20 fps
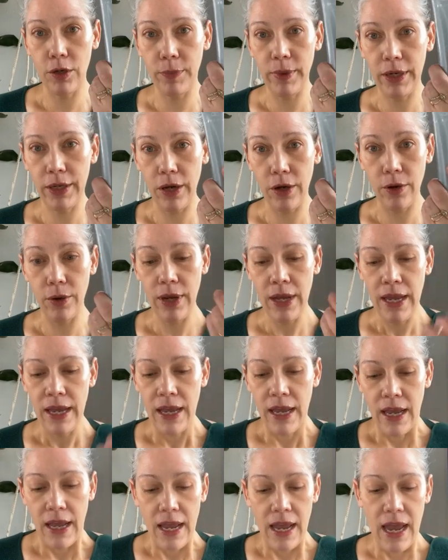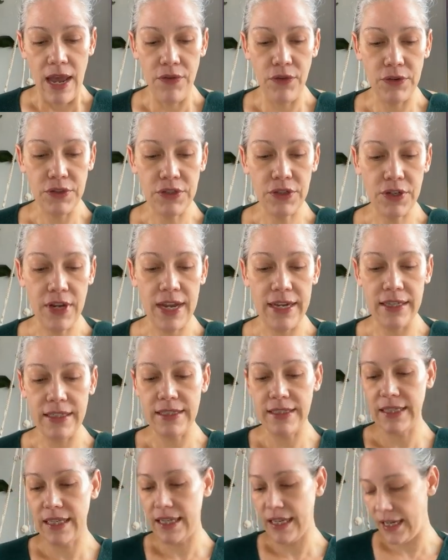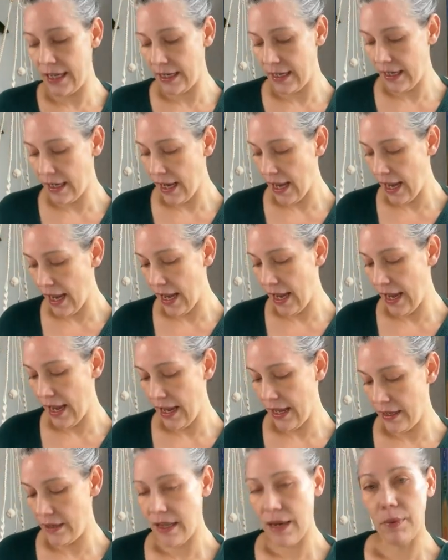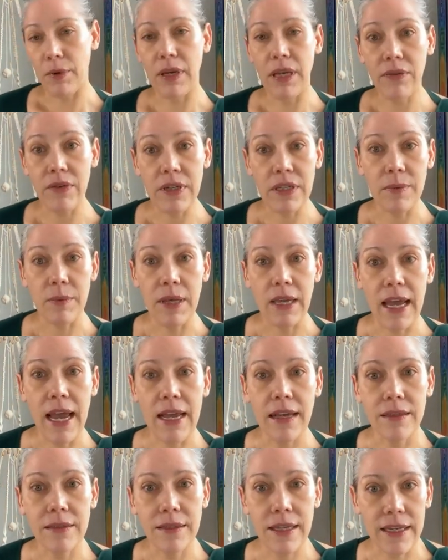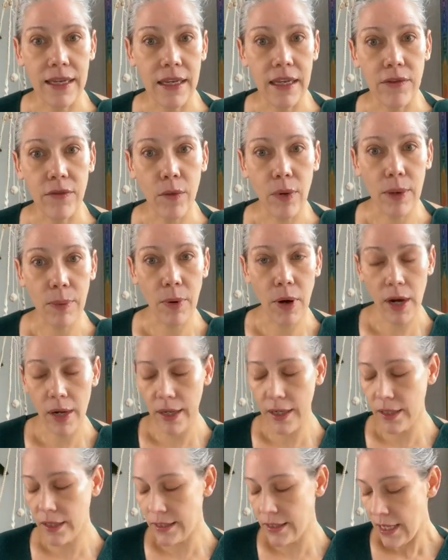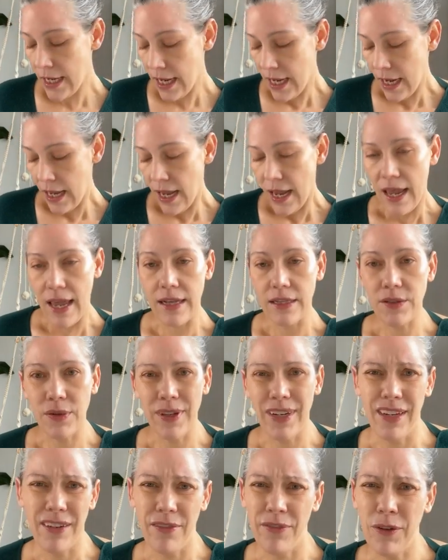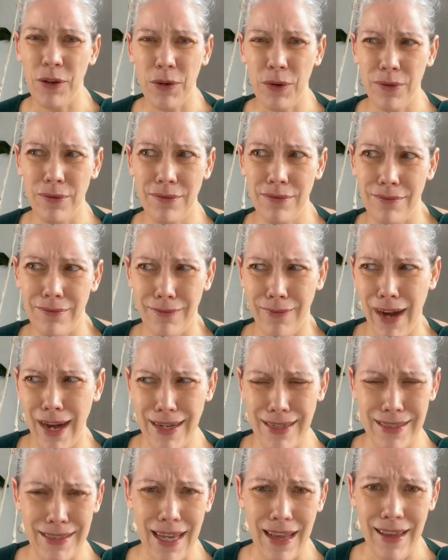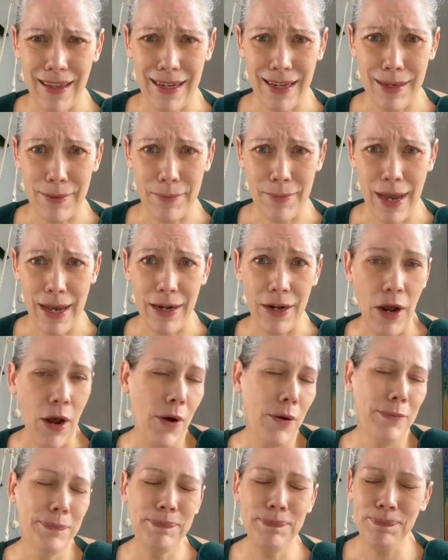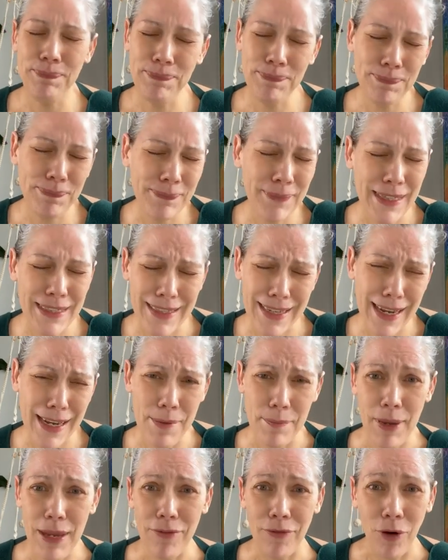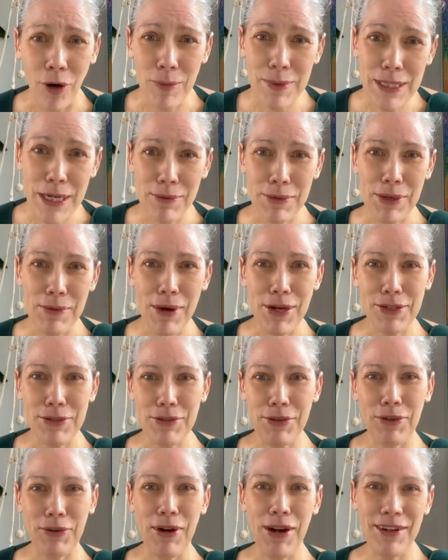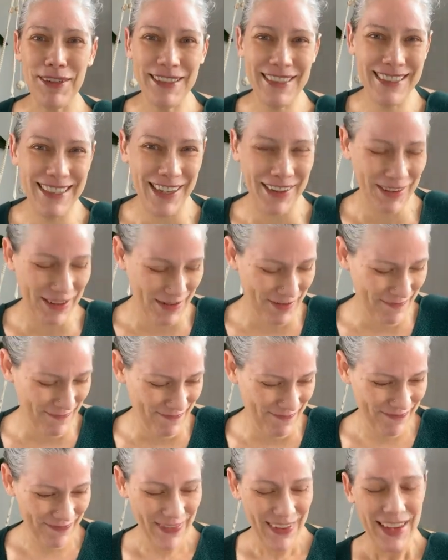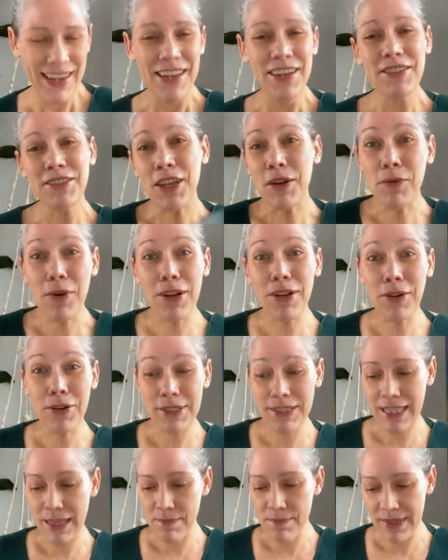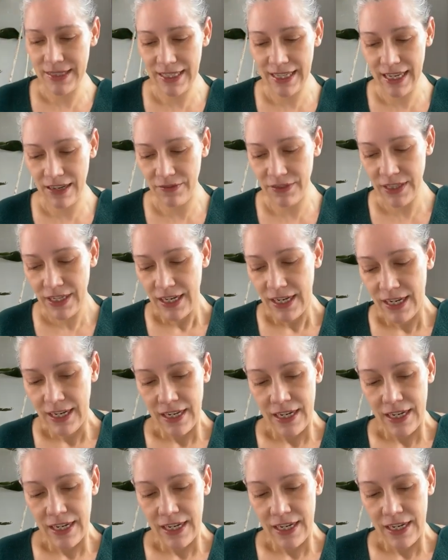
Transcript: little bit ago, and they're still kind of sitting, and they were given to me as like a giveaway product. And so I didn't feel right selling them. I don't know. It's like I didn't pay for them. It's not really right to turn around and sell them. So I wanted to always keep them as a gift.